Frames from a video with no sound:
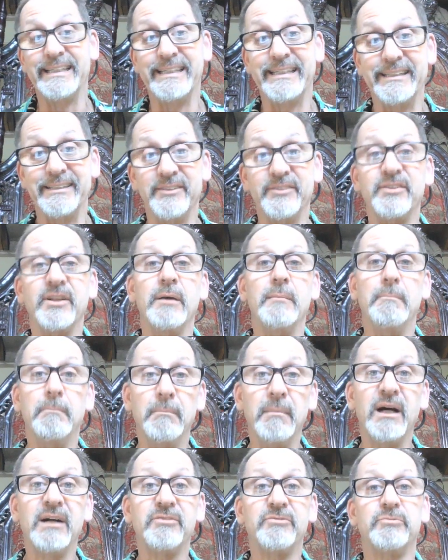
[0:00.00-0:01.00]
is
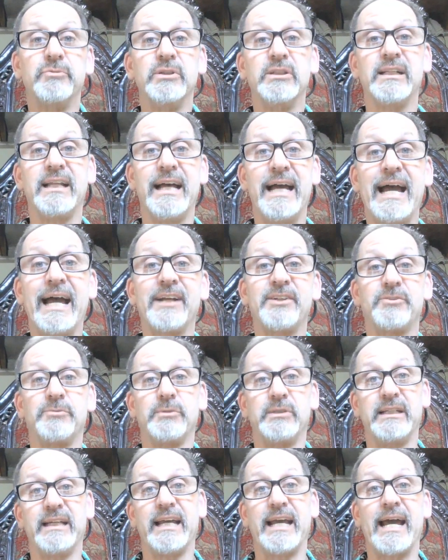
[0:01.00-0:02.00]
Muff will
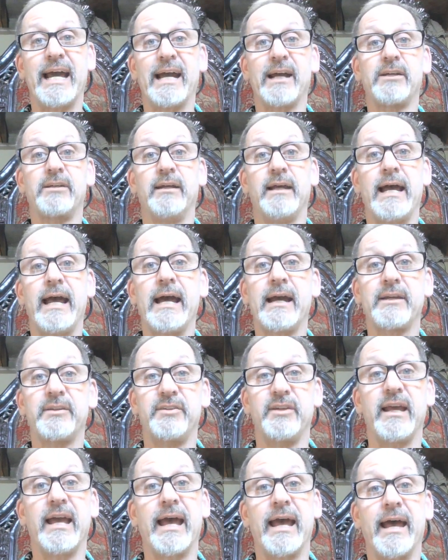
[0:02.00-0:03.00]
actually
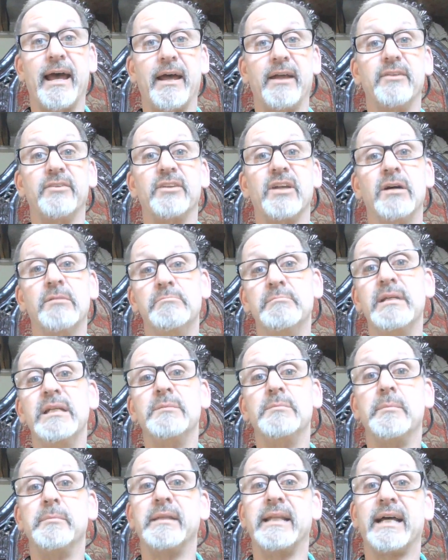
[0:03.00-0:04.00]
act as a
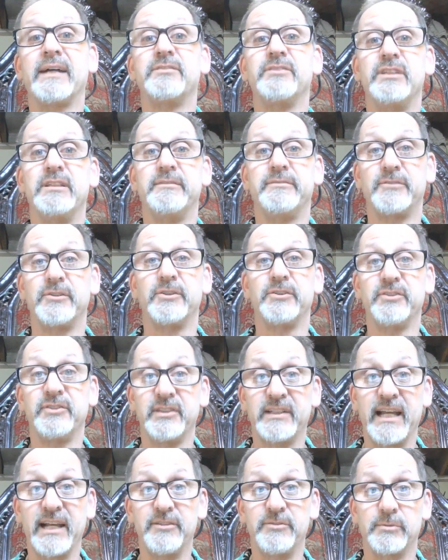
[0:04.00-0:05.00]
minimum laxity
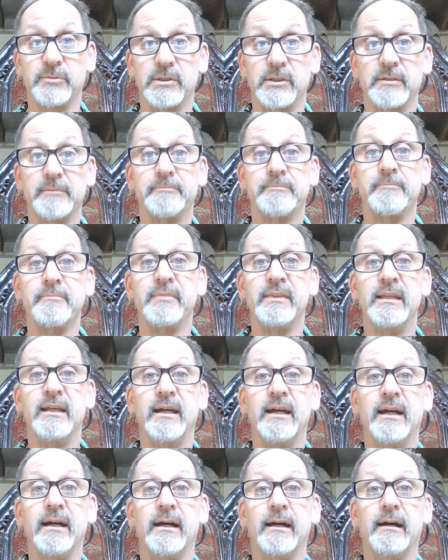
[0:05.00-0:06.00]
first scheduler.
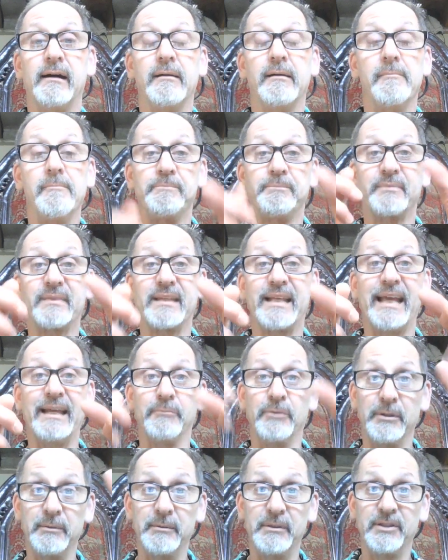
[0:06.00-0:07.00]

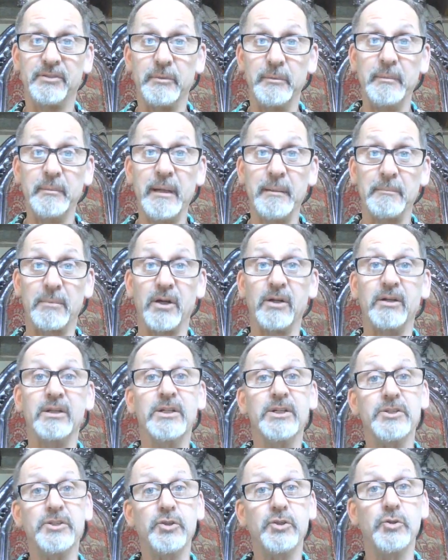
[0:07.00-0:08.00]
Because remember,
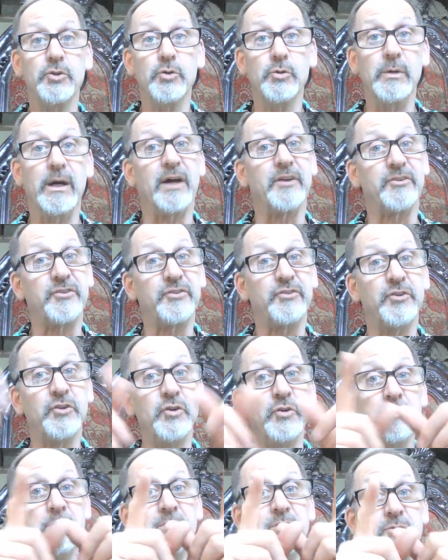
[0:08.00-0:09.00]
you
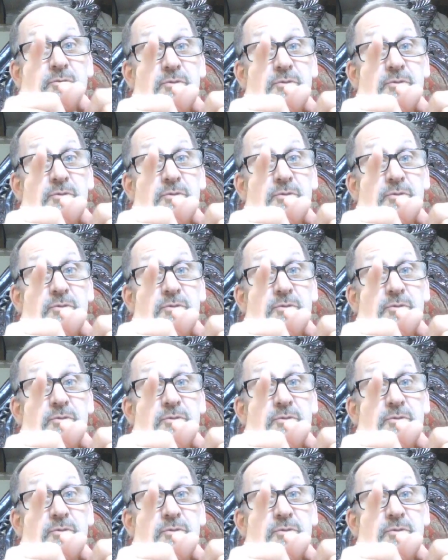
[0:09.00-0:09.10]
assume